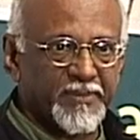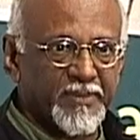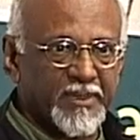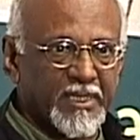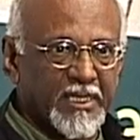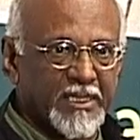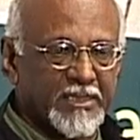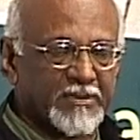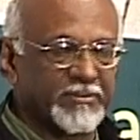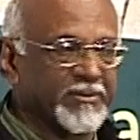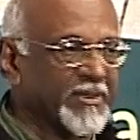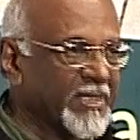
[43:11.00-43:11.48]

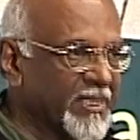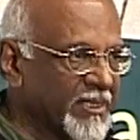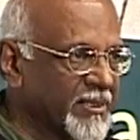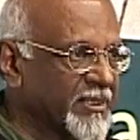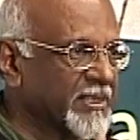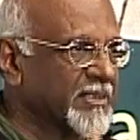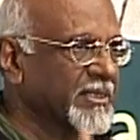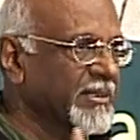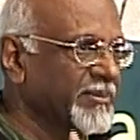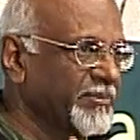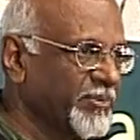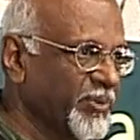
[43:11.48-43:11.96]
It's a very
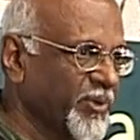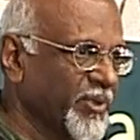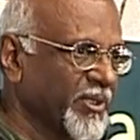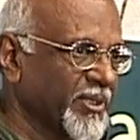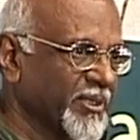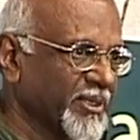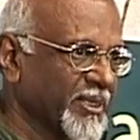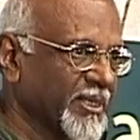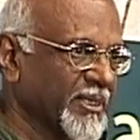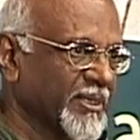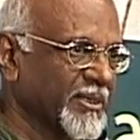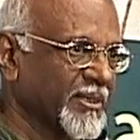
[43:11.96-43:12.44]
interesting
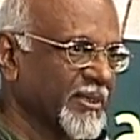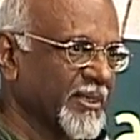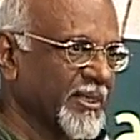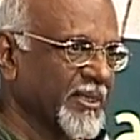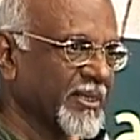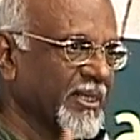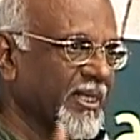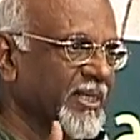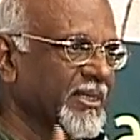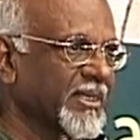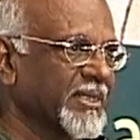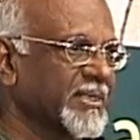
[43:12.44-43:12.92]
point,
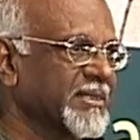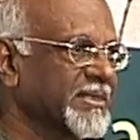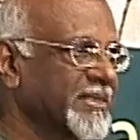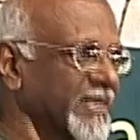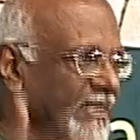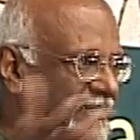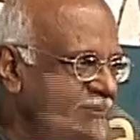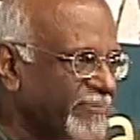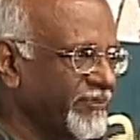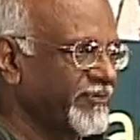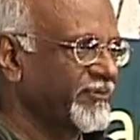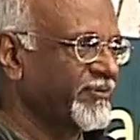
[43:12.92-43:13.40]
that art
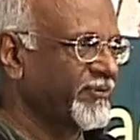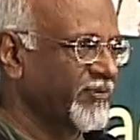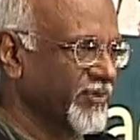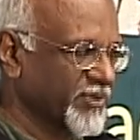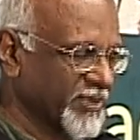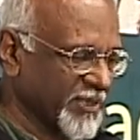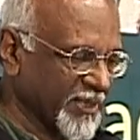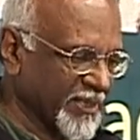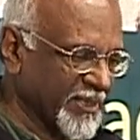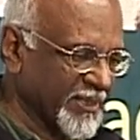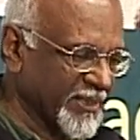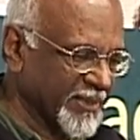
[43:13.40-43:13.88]
itself
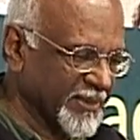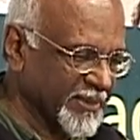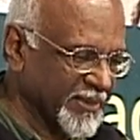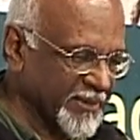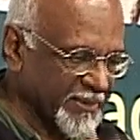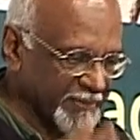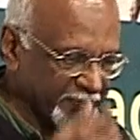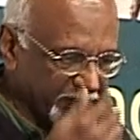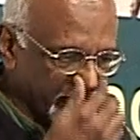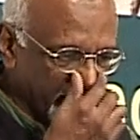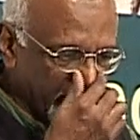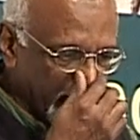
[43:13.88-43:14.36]
was the
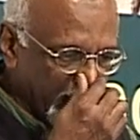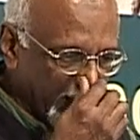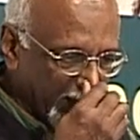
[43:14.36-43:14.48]
criticism.